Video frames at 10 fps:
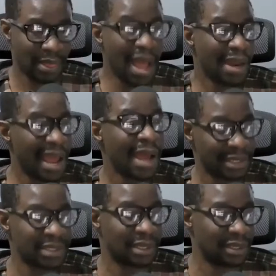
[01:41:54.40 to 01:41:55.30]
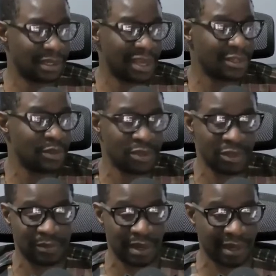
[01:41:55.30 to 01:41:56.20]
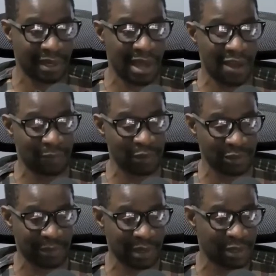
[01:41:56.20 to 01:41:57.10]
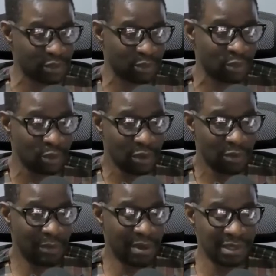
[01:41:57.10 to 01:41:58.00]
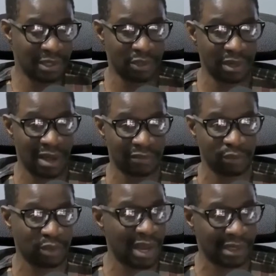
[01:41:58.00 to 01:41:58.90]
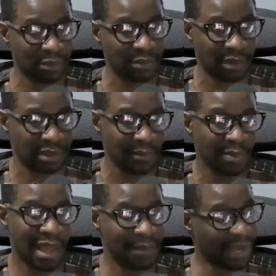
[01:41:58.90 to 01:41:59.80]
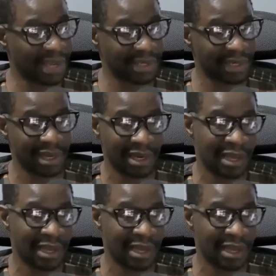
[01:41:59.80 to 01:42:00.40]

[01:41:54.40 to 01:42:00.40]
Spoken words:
Now they say there's been suspended. They have been suspended. So we basically don't have none at the moment. Now make us say then